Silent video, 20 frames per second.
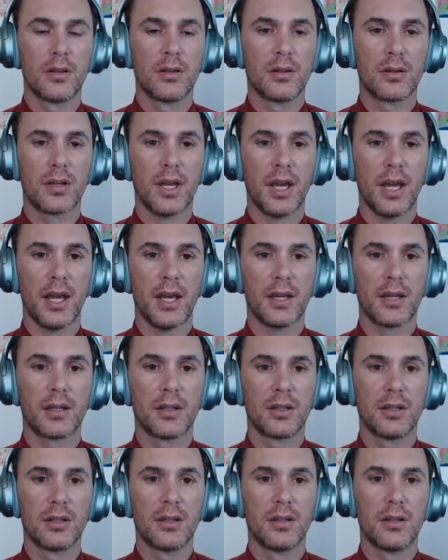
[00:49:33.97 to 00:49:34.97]
okay,
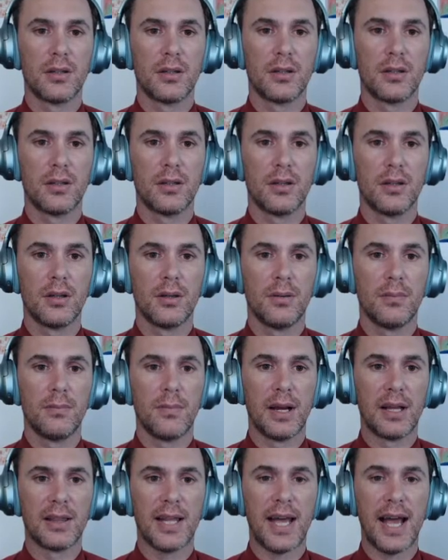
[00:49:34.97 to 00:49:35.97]

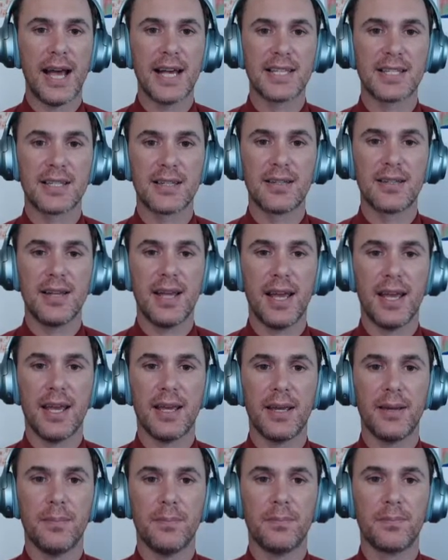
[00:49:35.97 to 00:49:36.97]
my last
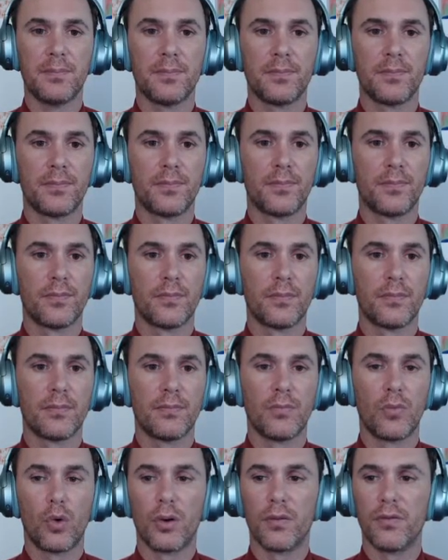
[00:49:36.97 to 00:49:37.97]
name
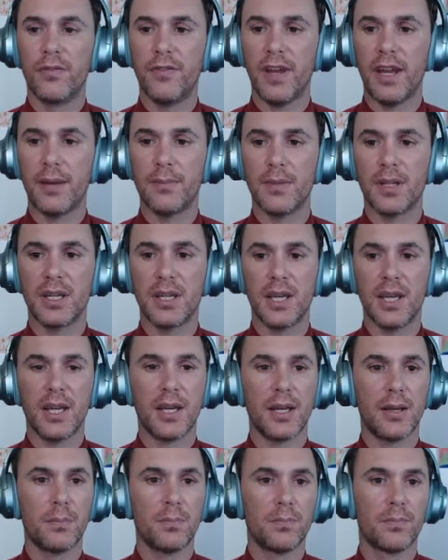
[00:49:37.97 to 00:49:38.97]
or family
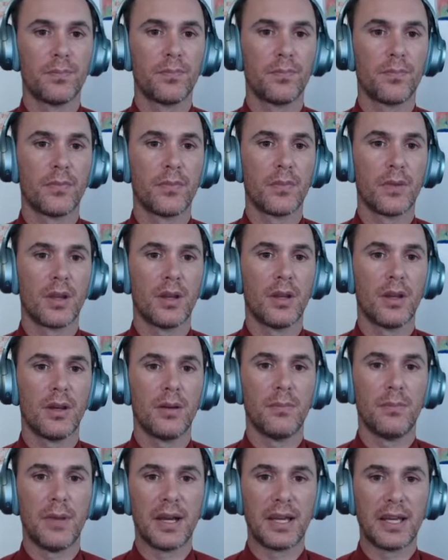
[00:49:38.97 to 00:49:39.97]
name,
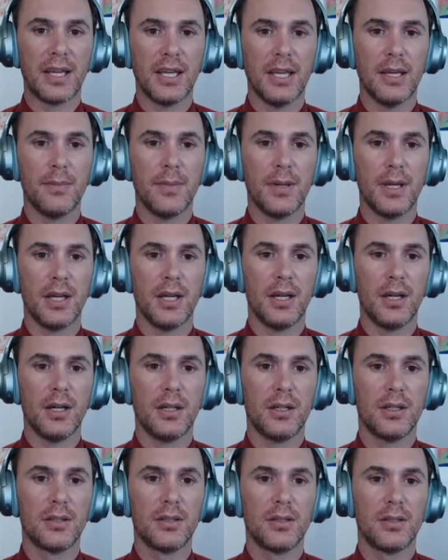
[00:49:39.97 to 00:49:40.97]
my
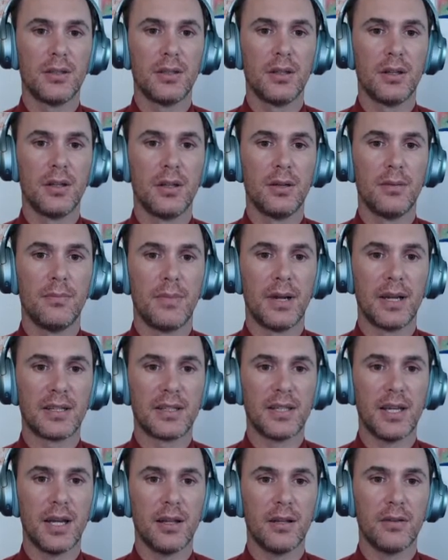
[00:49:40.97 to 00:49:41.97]
email, my
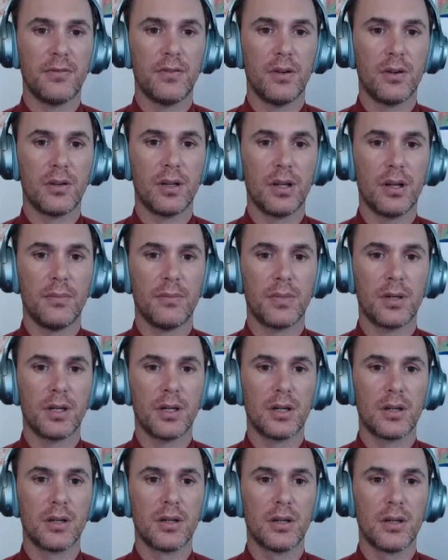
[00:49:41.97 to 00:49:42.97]
telephone
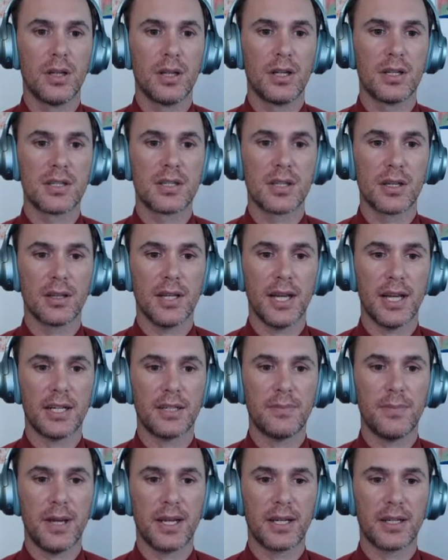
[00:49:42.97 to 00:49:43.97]
number, select
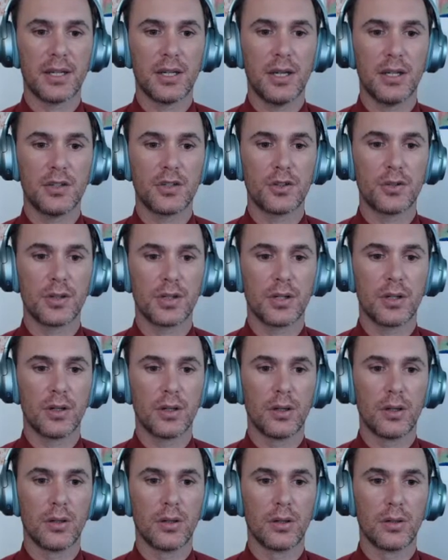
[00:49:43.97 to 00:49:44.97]
my country
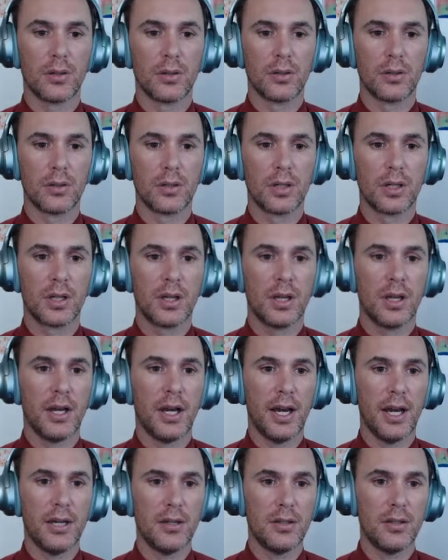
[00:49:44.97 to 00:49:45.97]
code.
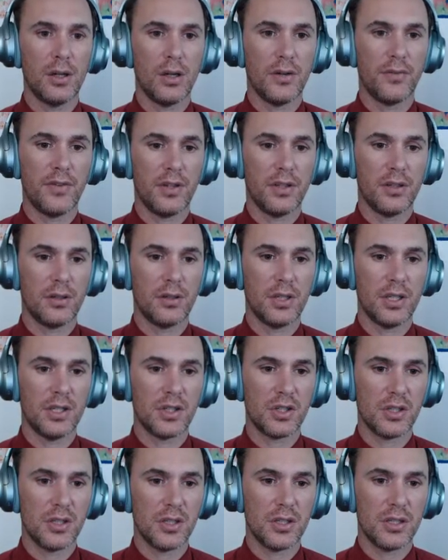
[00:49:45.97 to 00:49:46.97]
I don't know if
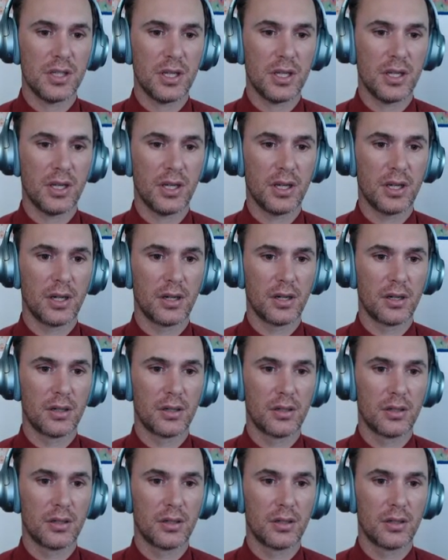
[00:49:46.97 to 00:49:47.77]
Indonesia is in here.